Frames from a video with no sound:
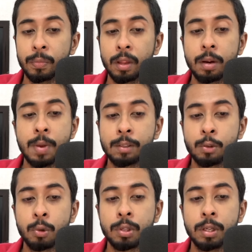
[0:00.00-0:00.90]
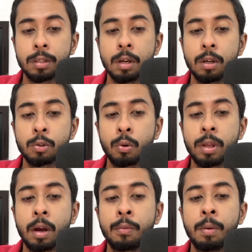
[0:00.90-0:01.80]
It makes no sense. So
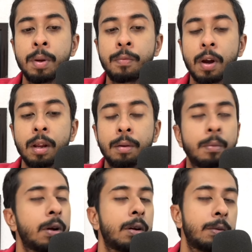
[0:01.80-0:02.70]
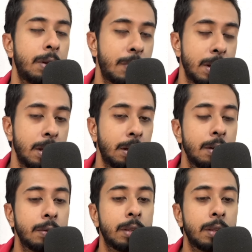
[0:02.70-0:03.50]
here we'll be dividing